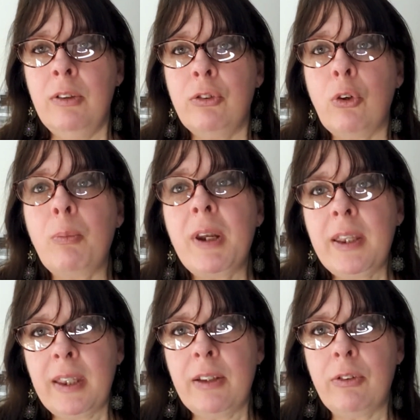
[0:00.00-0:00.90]
so
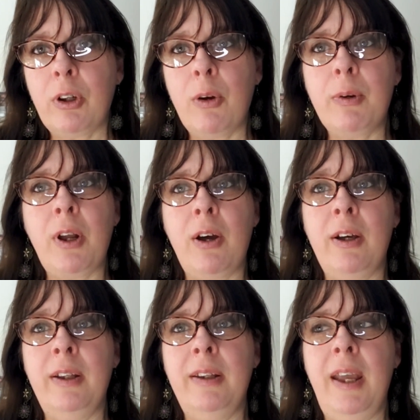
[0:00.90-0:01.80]
many things are going
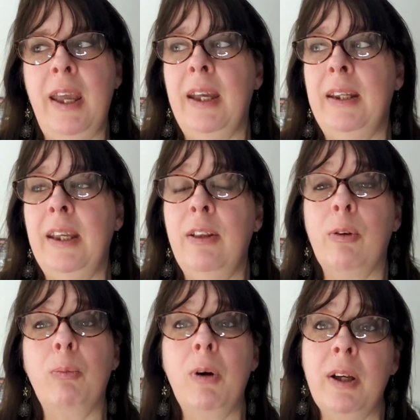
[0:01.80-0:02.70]
on, and
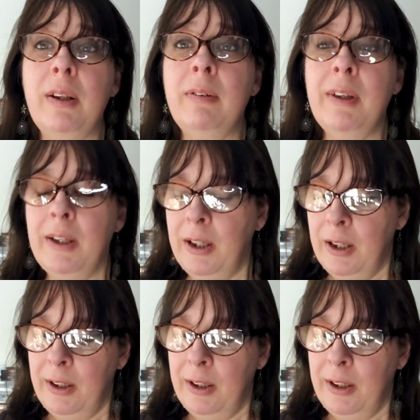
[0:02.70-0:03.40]
either one,